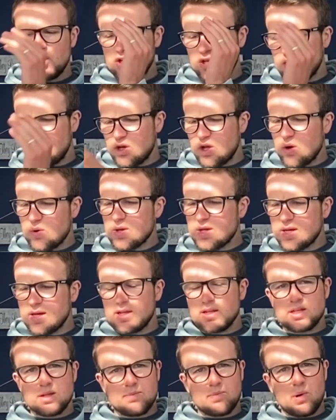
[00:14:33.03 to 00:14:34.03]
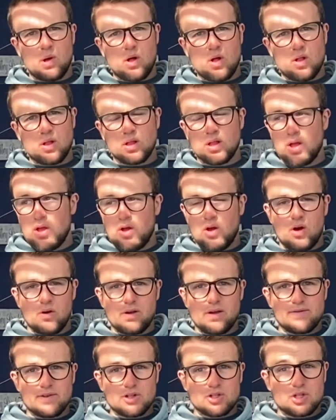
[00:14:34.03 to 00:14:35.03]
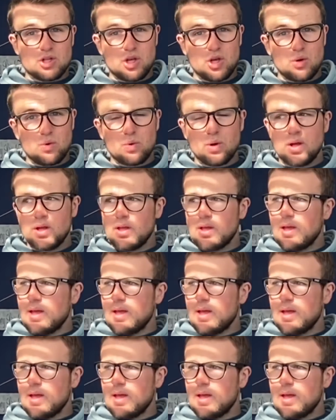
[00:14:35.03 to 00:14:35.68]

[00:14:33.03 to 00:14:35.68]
You need your bottle, or even two.